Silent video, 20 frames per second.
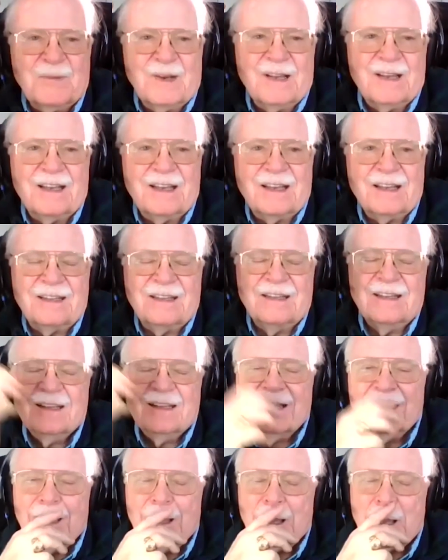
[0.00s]
my head.
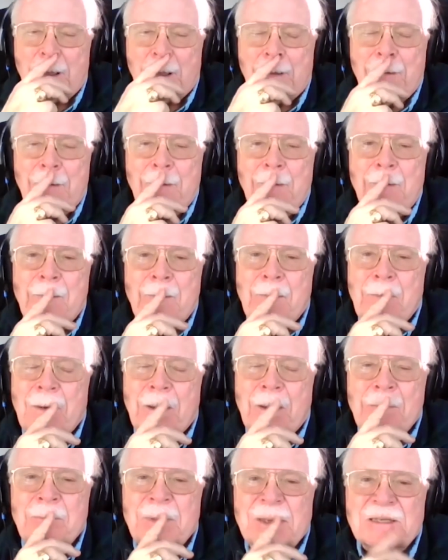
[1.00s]

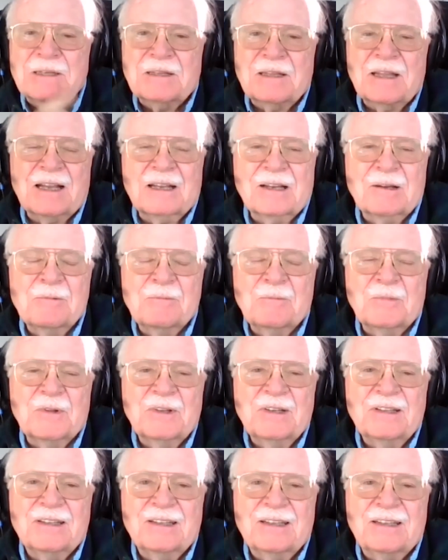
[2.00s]
I missed that
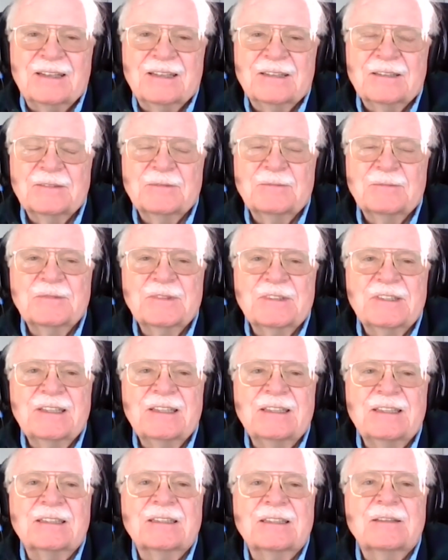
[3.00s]
completely.
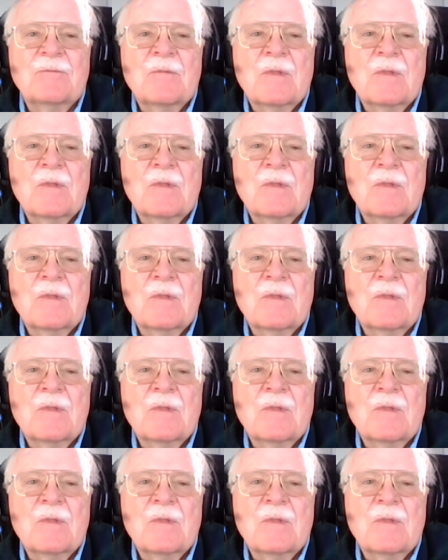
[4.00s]
Jeez.